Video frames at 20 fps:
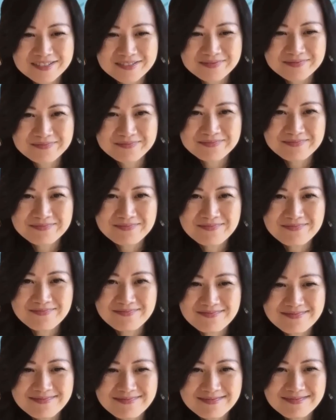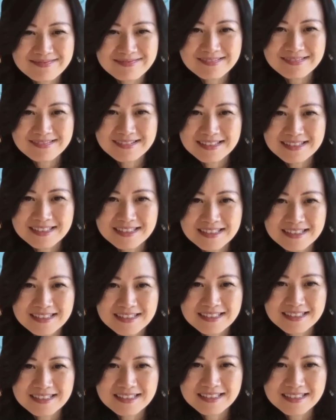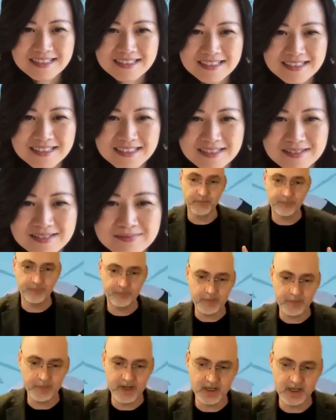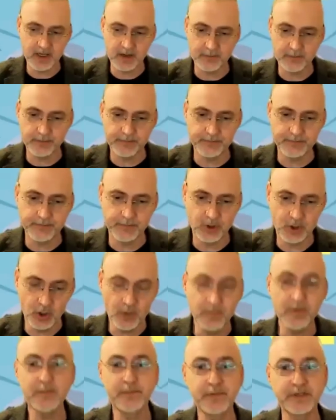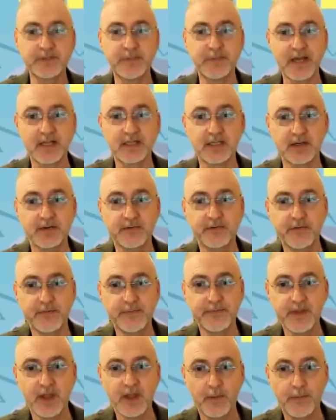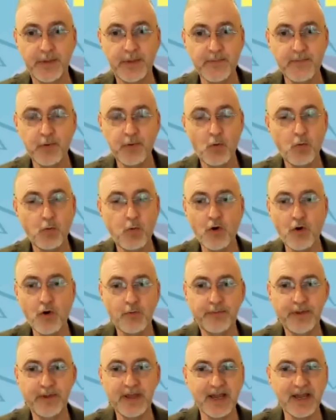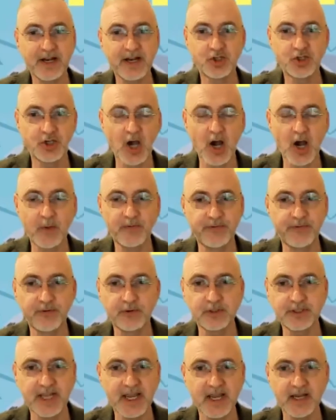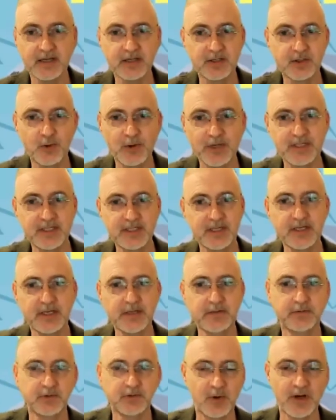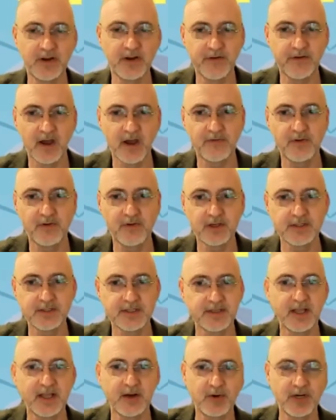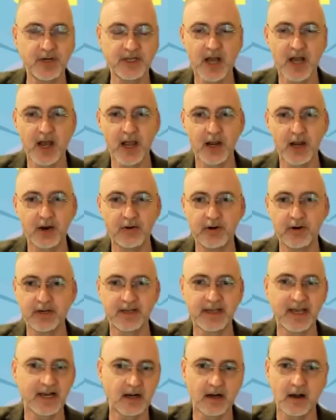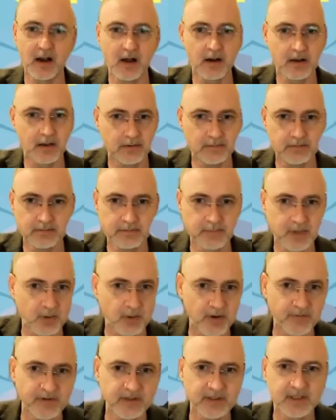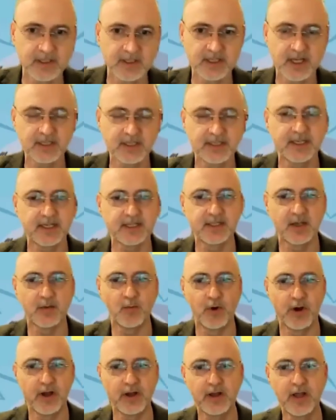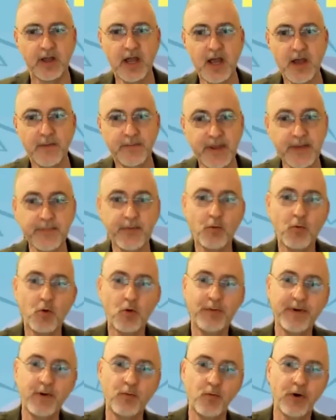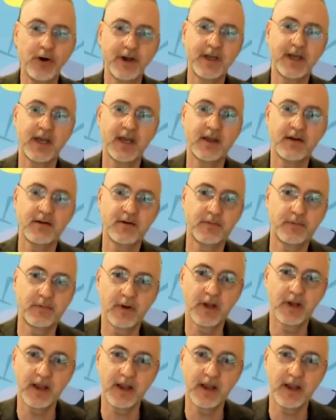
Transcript: coming in. You've got, from a human perspective, people won't be at a job for 10, 20, 25 years and then retire and get a clock and go off into the sunset somewhere. People will be working,